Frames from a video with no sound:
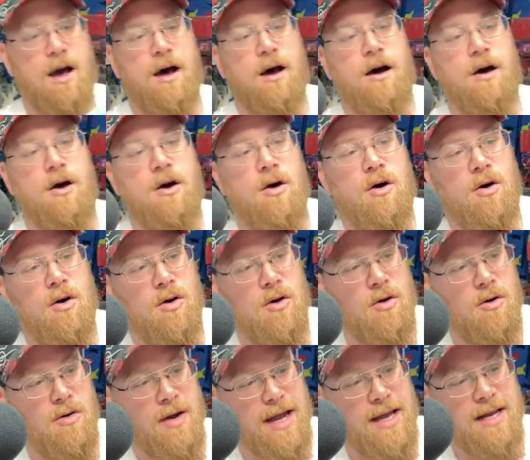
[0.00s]

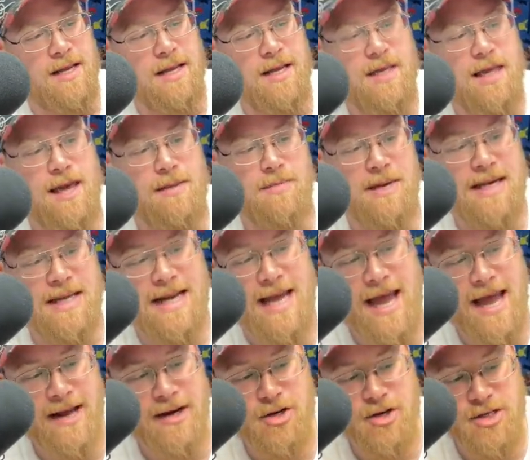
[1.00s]
Oh, and he gave me an
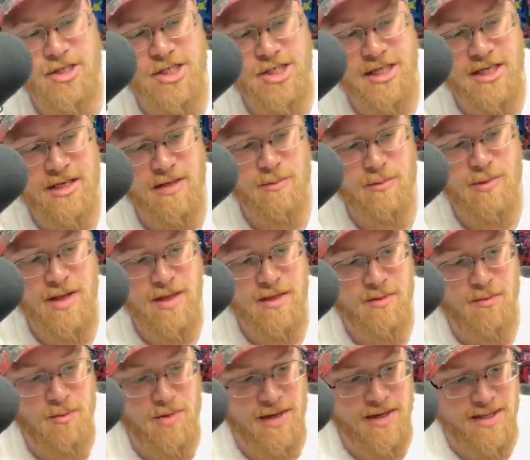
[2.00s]
energy with
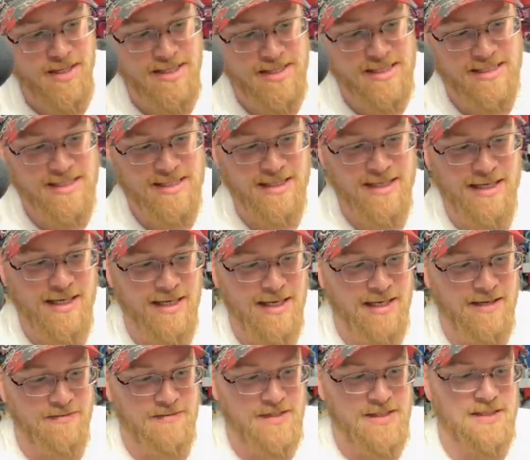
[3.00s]
one of the
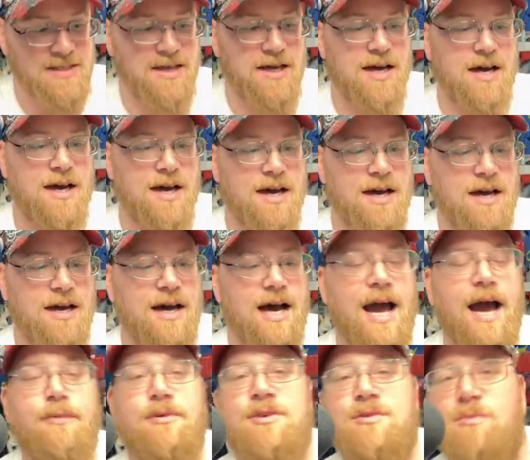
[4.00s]
sleeves.
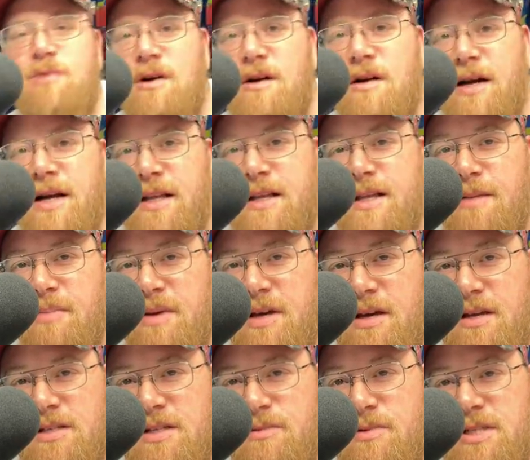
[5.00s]
I was worried that
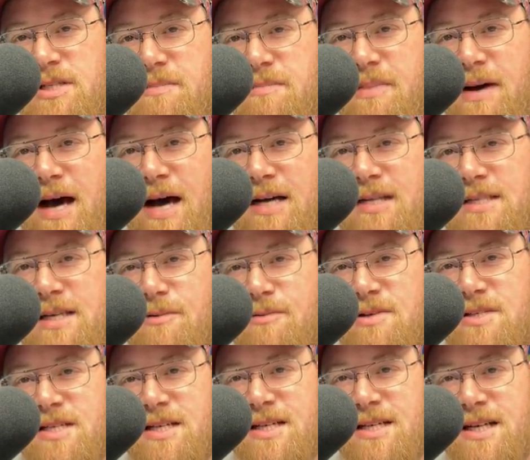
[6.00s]
because it was a box, I
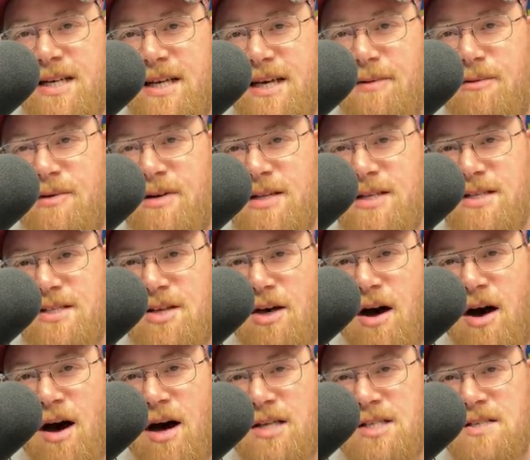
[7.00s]
wasn't going to get one of these
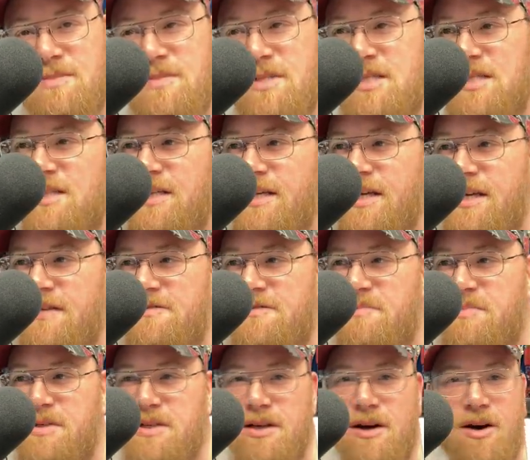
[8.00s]
awesome sleeves,
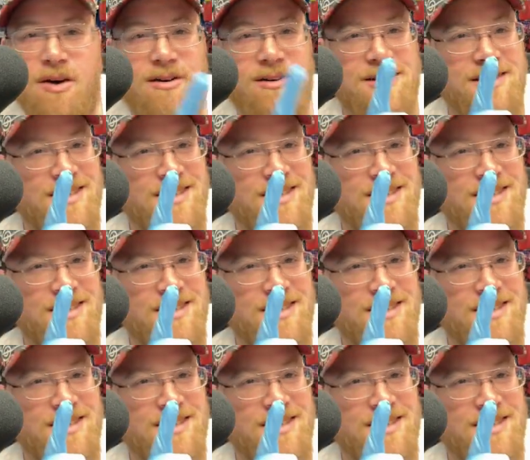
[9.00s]
but yo,